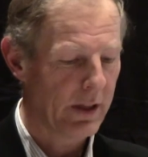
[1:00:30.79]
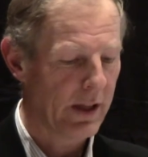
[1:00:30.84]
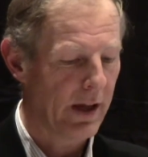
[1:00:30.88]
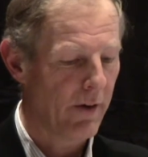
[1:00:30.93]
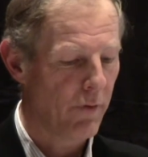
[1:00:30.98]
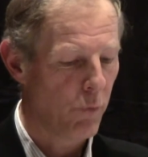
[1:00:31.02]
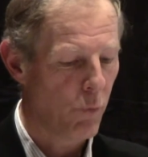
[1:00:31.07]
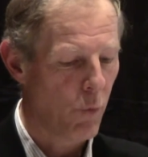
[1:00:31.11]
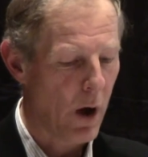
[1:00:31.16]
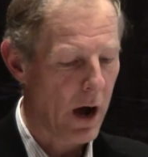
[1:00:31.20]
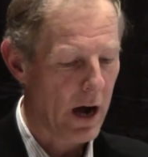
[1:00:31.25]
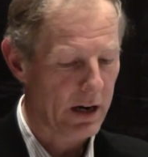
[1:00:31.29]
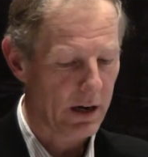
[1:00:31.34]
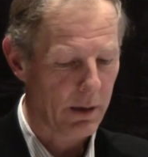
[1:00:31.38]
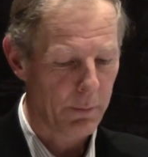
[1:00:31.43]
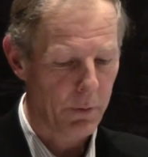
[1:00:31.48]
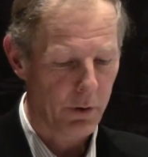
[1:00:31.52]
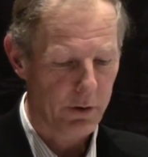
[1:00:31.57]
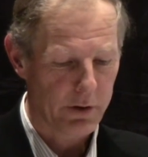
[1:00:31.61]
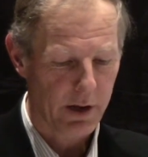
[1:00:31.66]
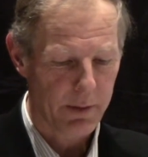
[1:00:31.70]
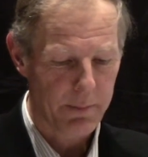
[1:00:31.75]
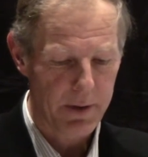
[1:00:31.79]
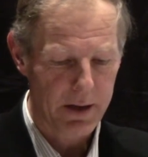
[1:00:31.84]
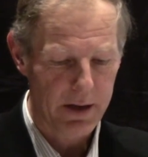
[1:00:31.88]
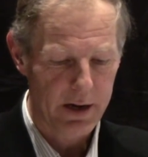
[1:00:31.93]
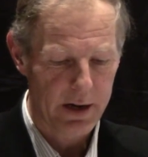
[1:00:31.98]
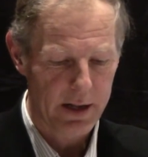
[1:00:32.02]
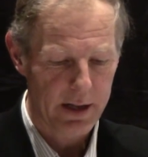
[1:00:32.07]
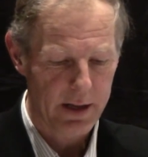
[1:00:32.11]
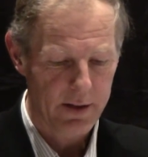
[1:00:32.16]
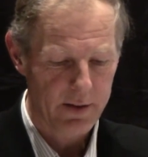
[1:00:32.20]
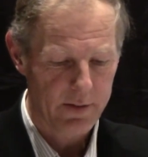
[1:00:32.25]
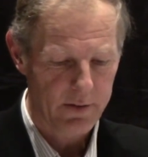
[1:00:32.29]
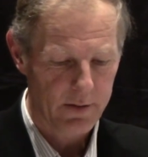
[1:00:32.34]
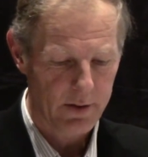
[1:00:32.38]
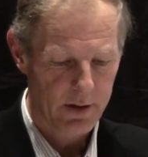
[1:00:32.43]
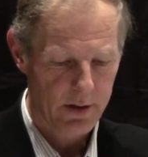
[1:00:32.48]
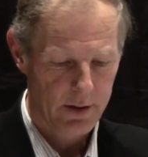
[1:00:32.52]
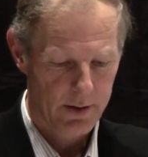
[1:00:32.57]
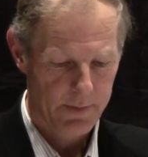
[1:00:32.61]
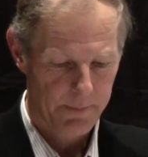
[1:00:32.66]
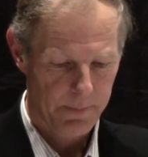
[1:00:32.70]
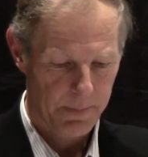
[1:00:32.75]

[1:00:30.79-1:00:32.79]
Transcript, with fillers: we'll have walkable communities,